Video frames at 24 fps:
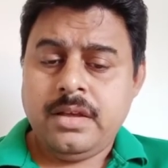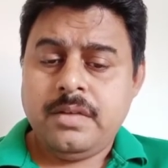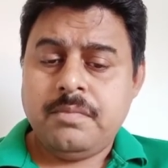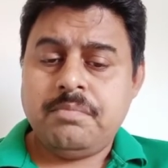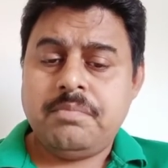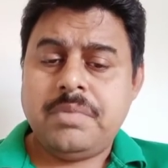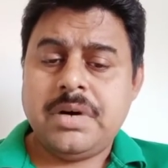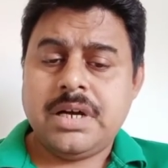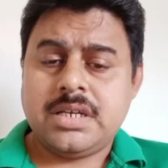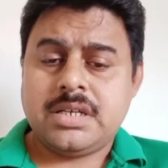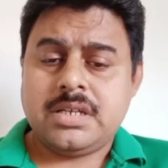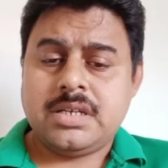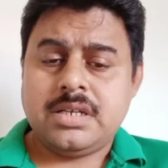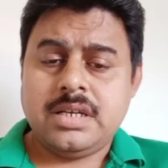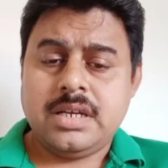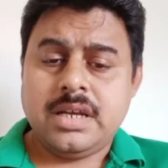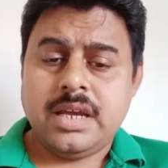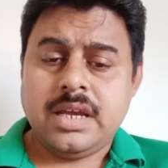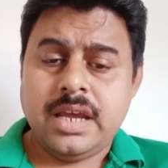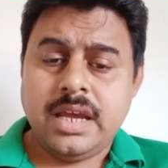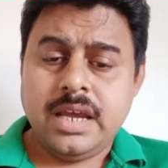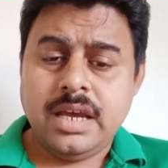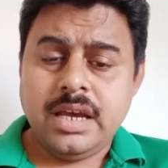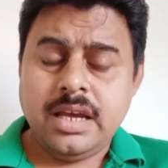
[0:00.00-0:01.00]
But
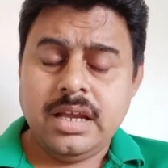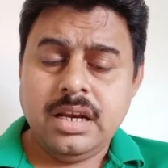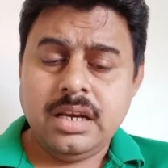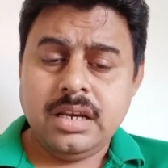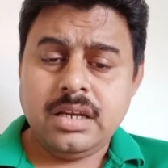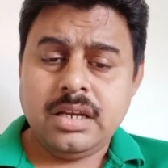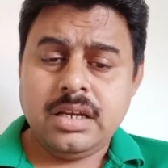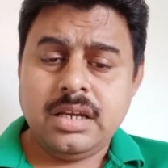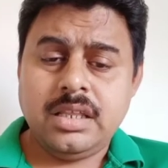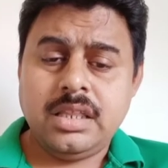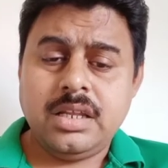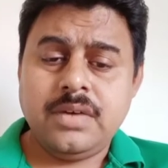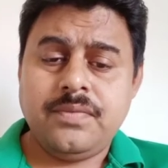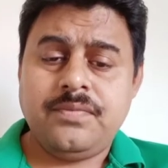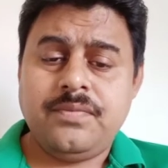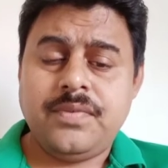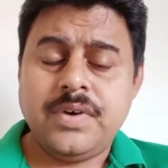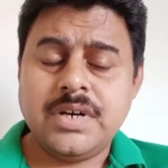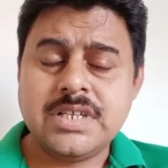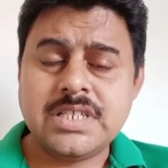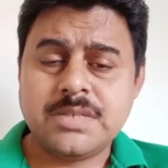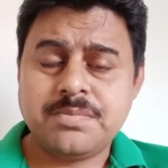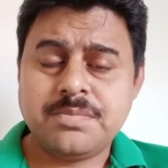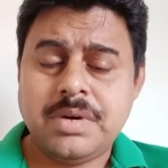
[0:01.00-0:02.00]
here in the
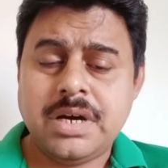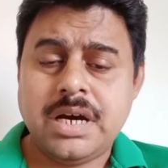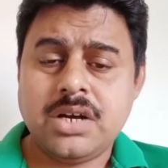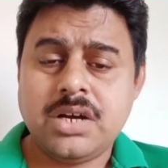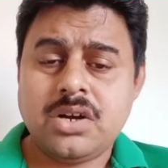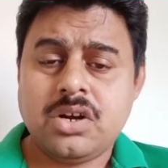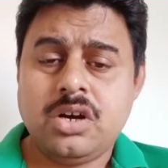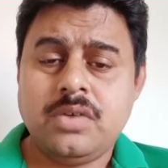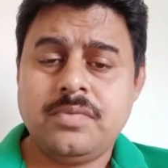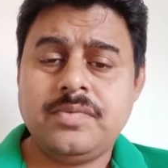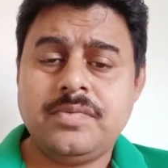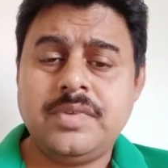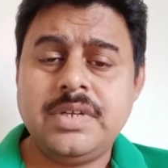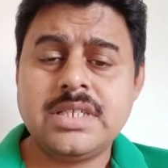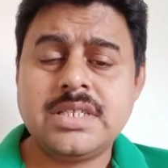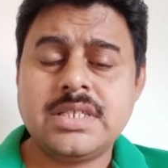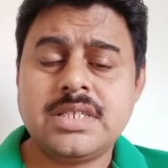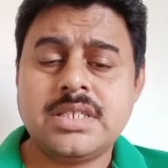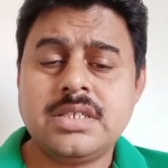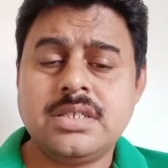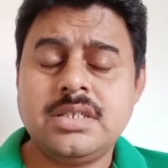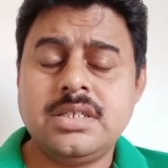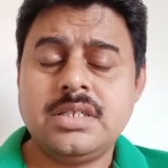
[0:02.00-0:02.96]
first part of this